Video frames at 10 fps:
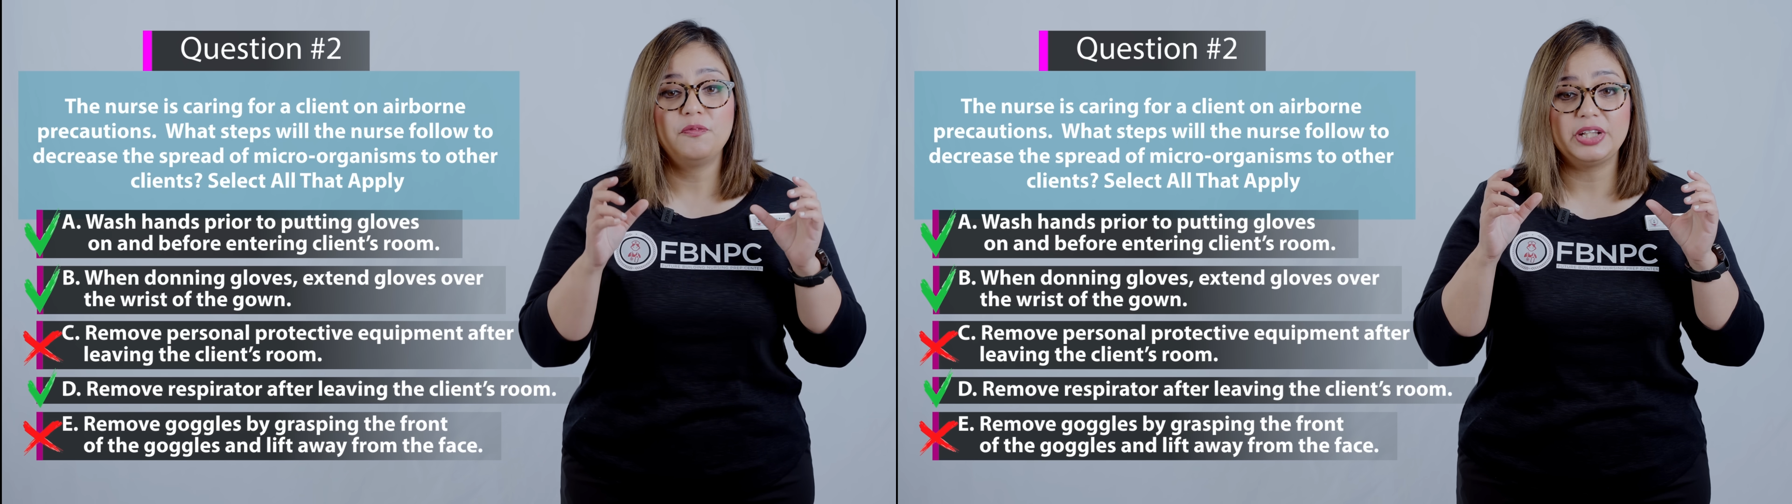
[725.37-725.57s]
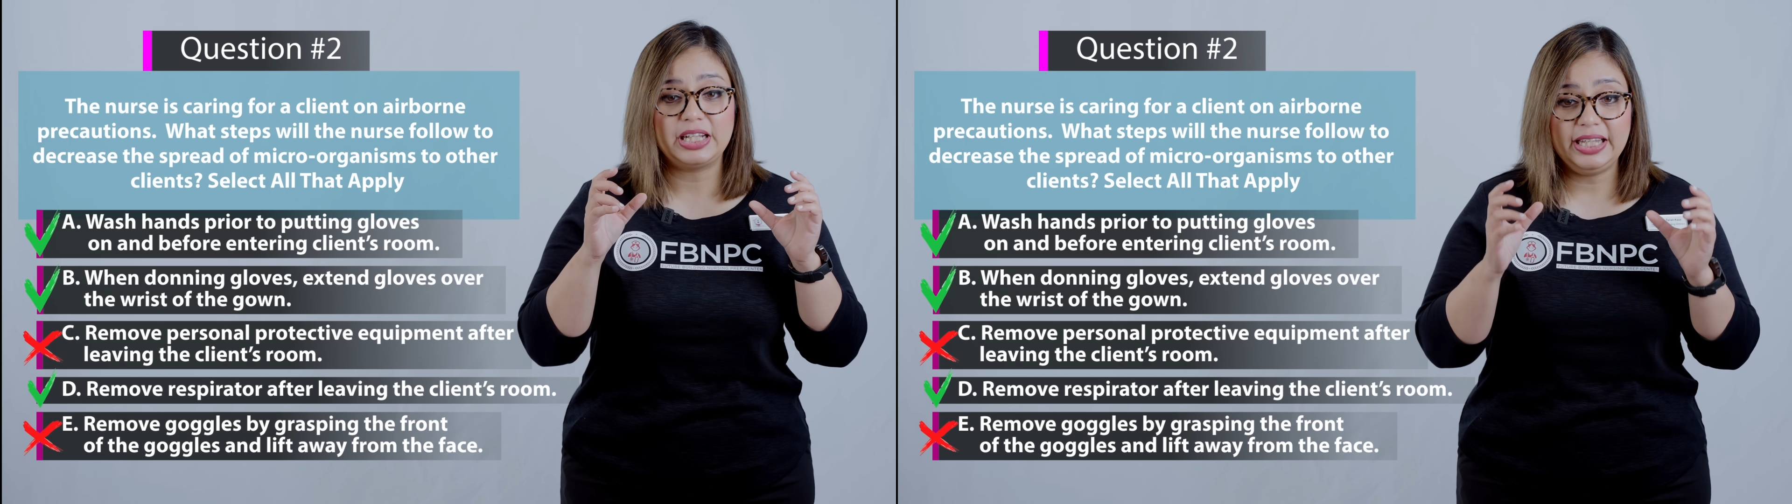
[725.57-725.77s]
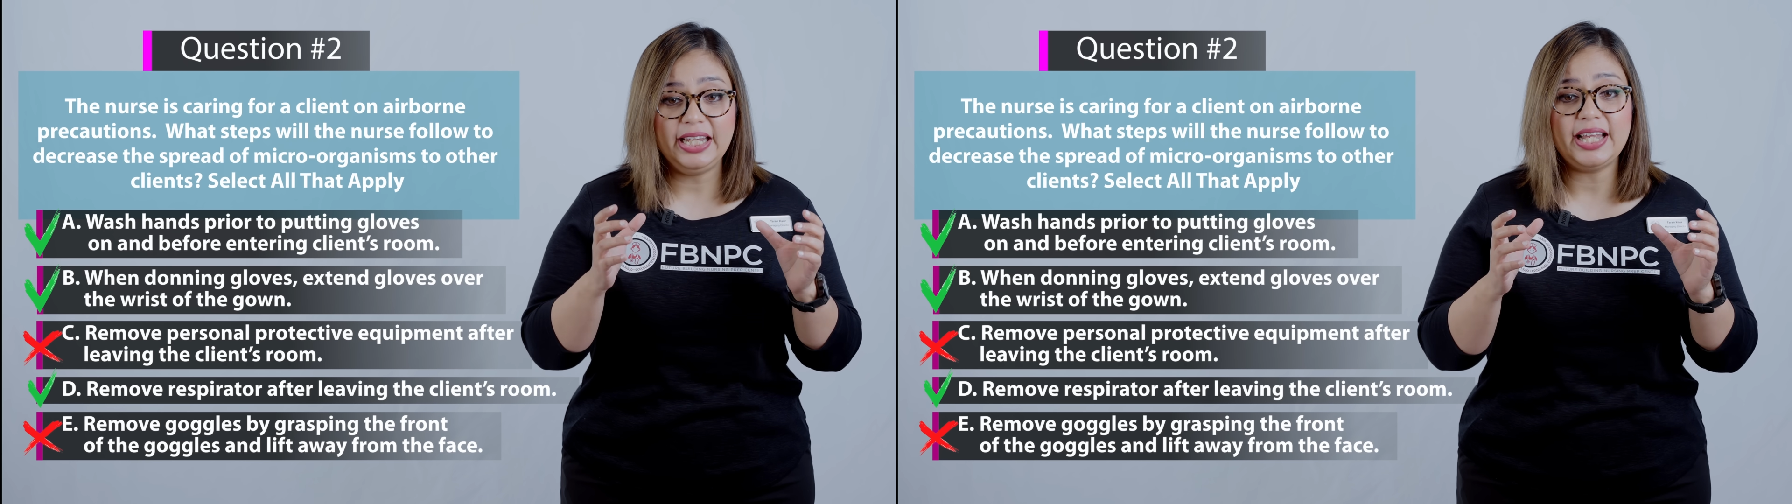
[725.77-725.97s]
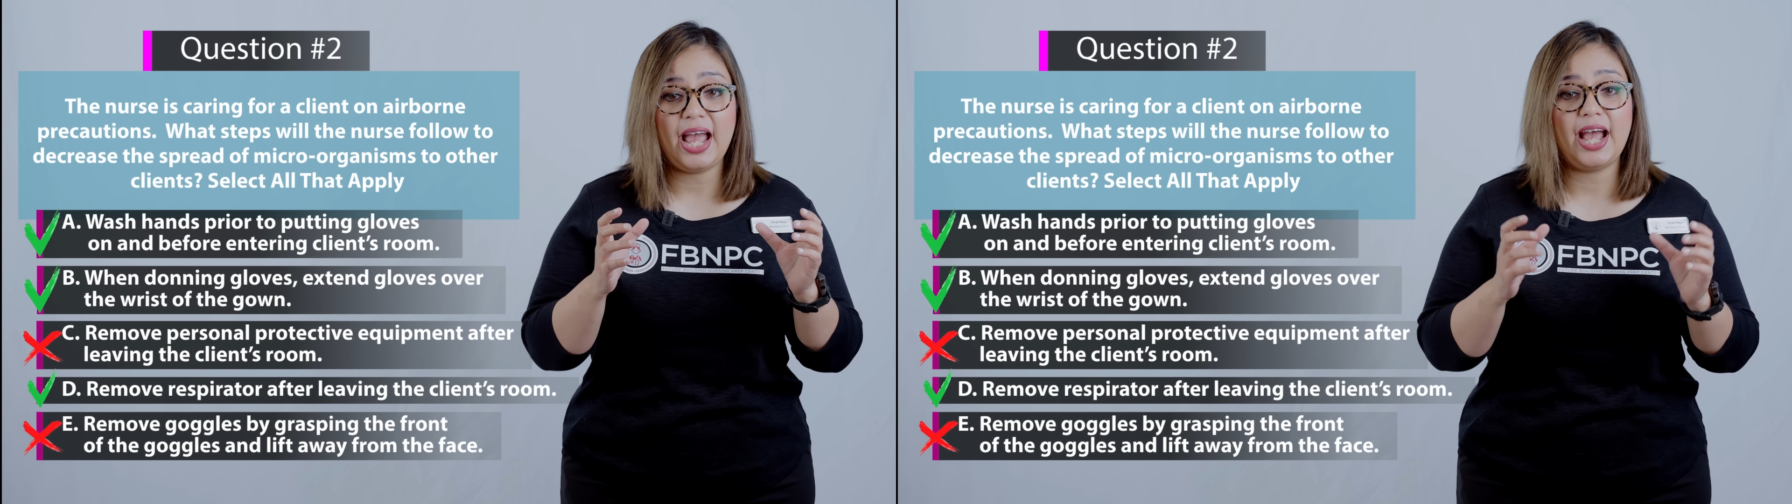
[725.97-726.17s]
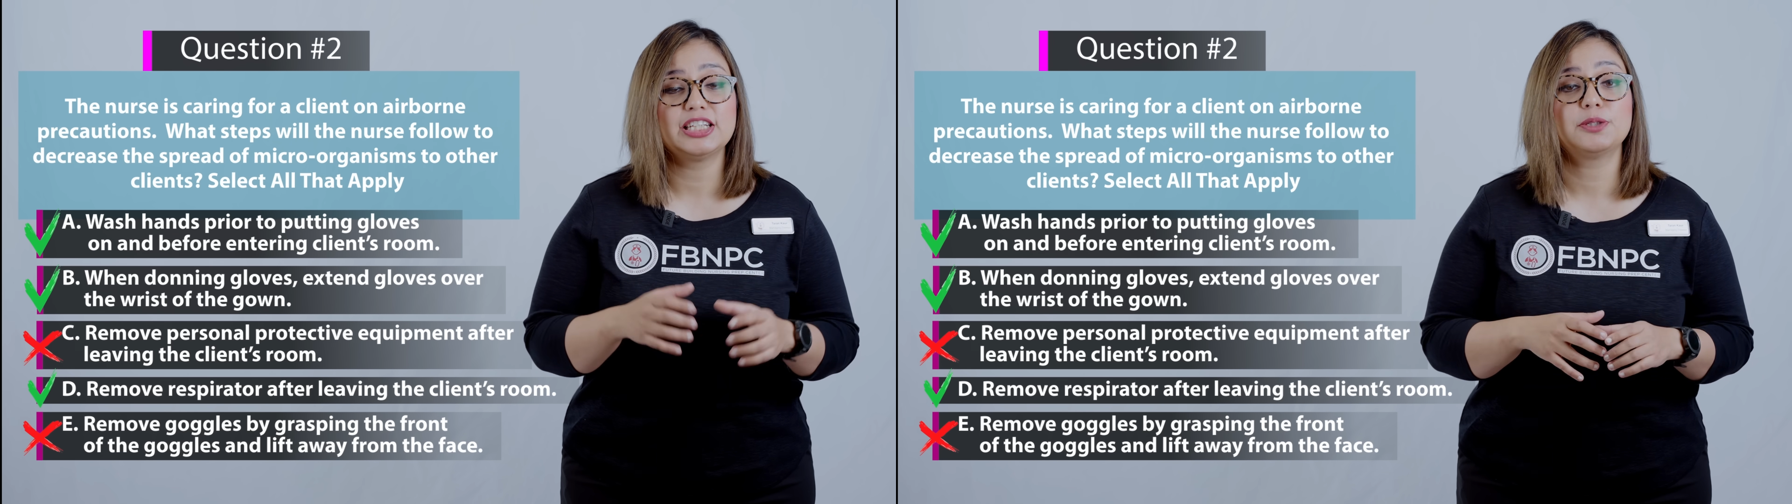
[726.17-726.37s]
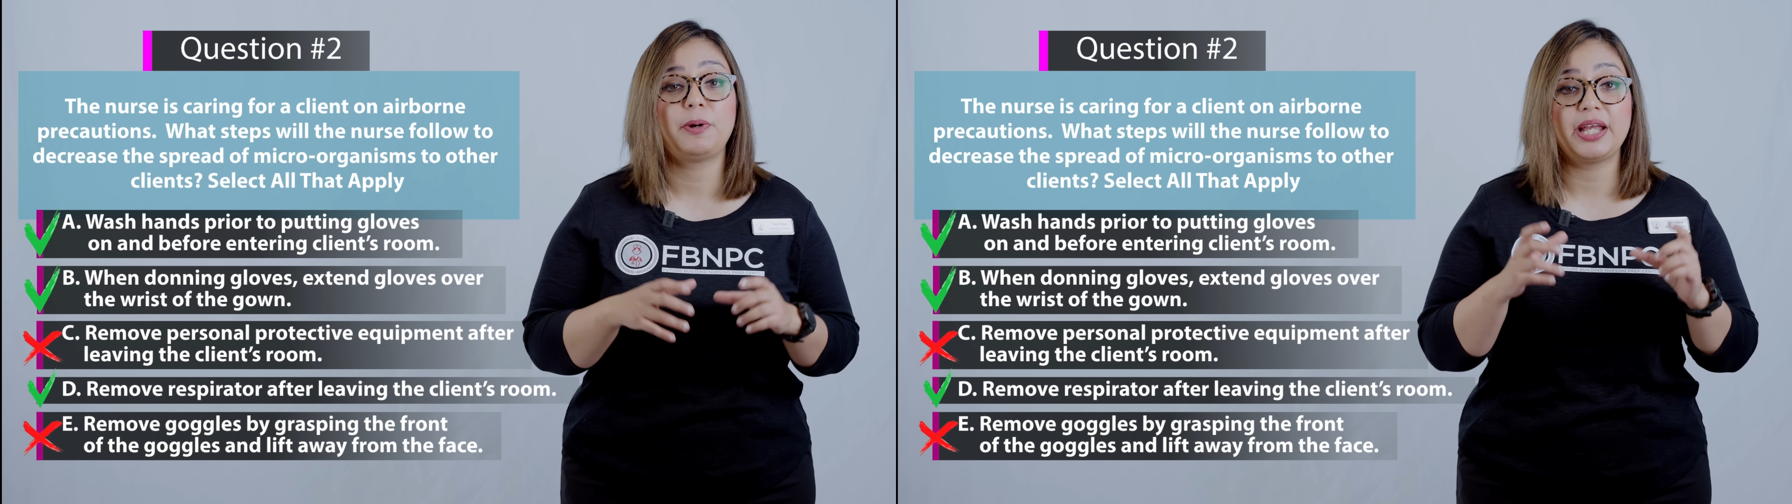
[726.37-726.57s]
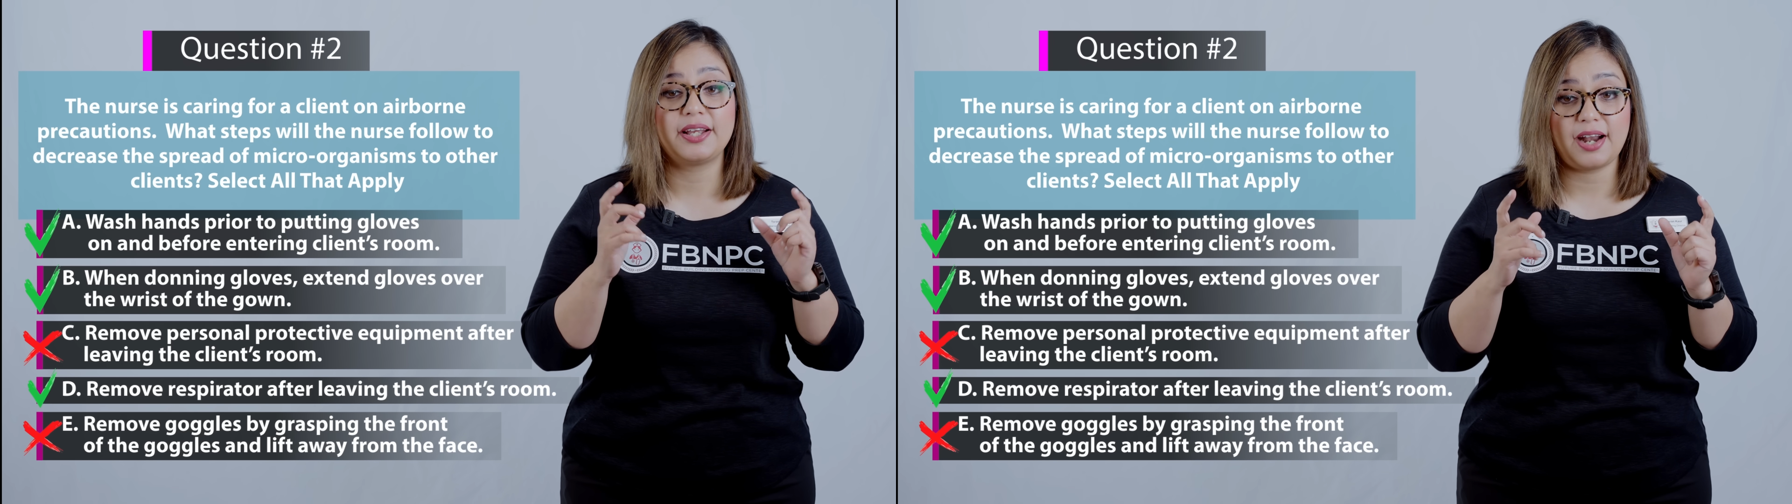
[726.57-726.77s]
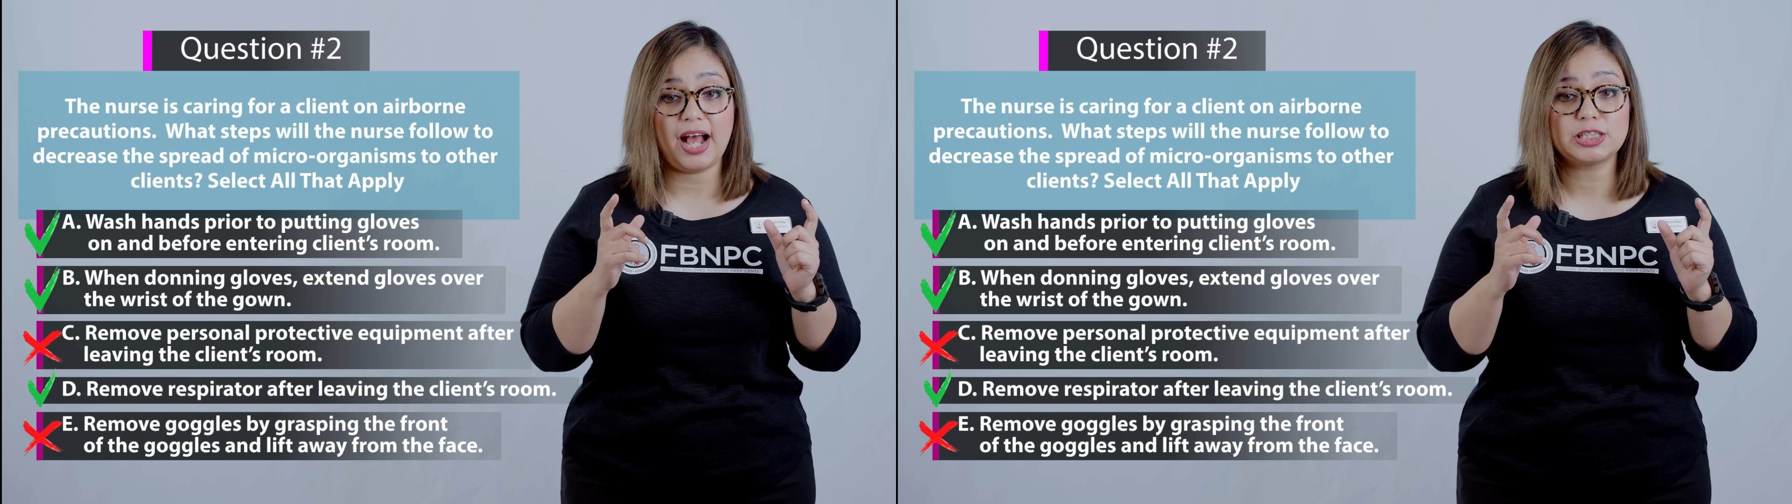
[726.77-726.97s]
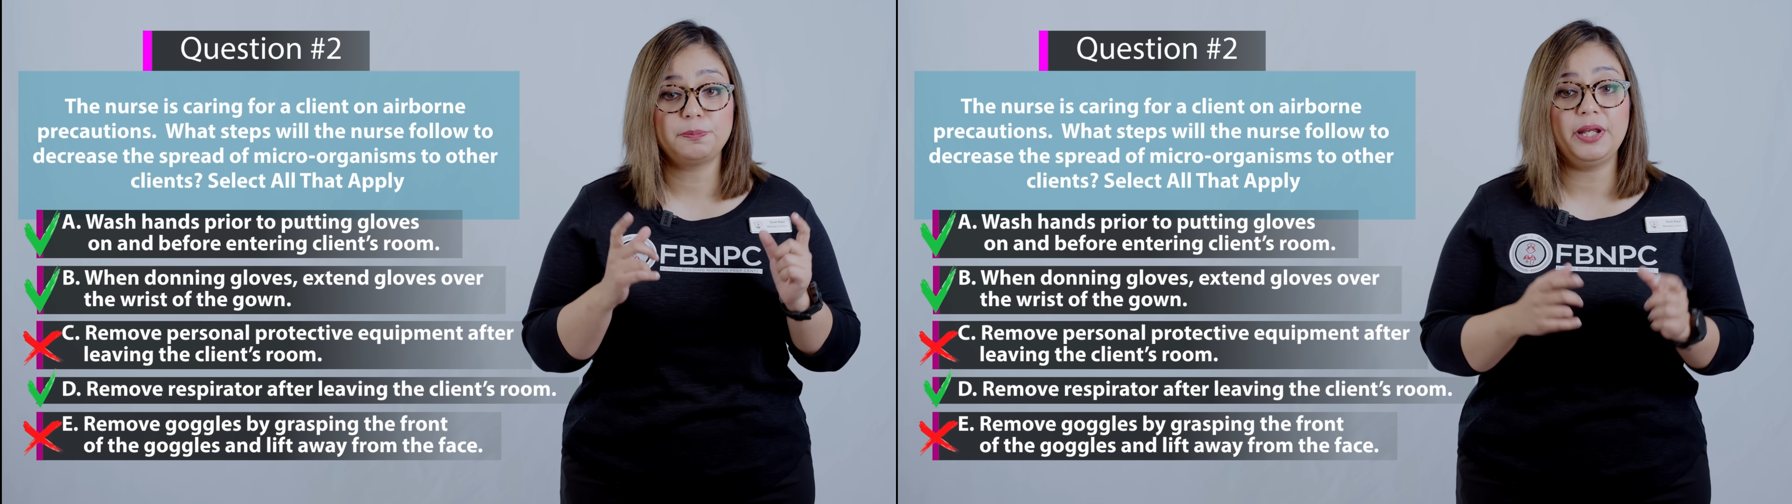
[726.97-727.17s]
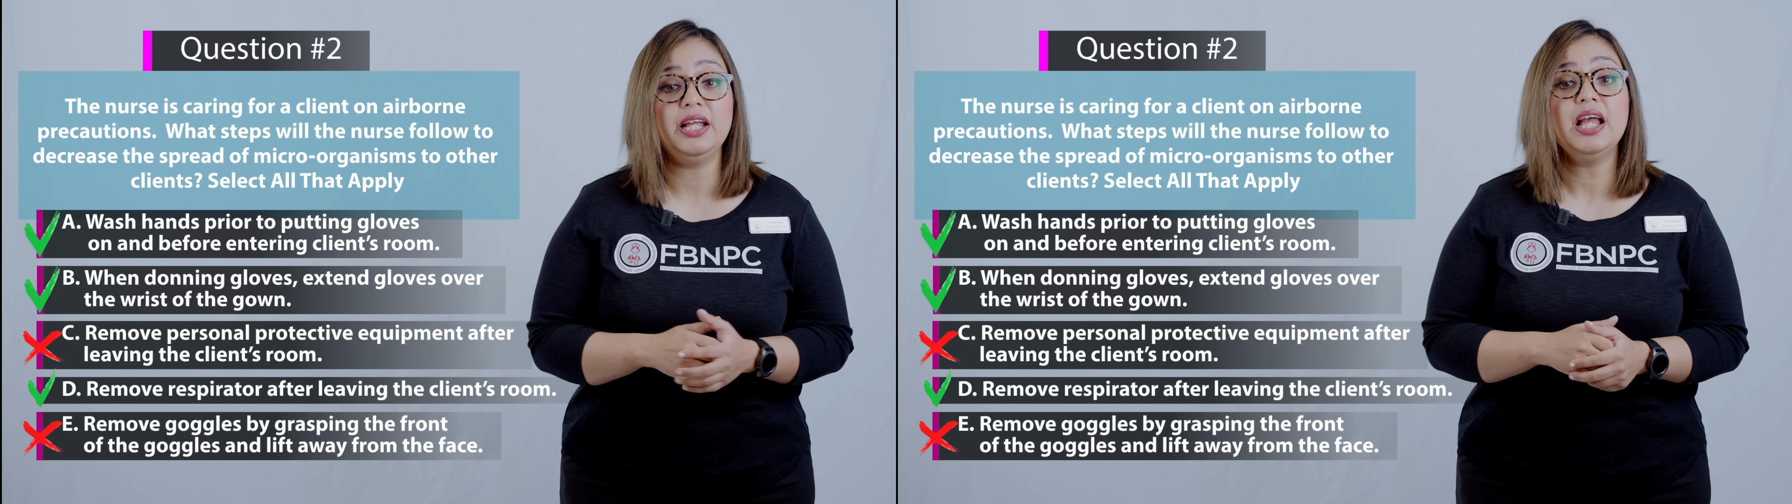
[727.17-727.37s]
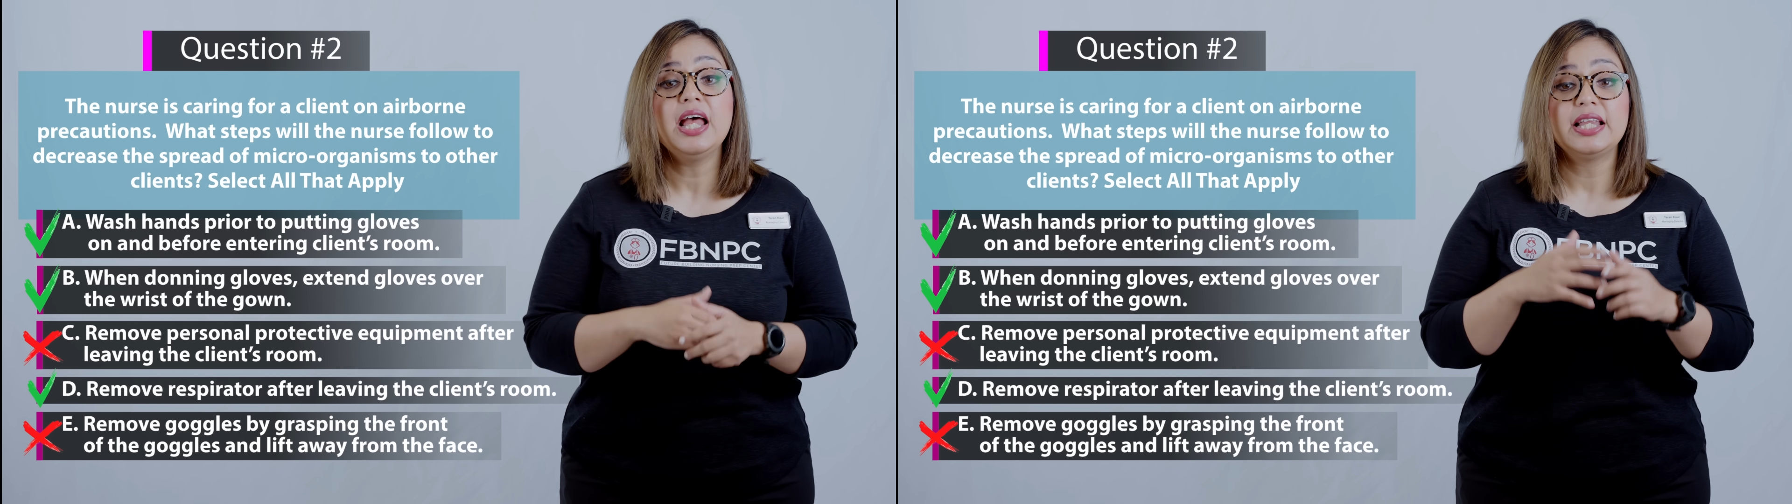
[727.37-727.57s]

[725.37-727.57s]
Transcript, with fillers: with clean hands by grasping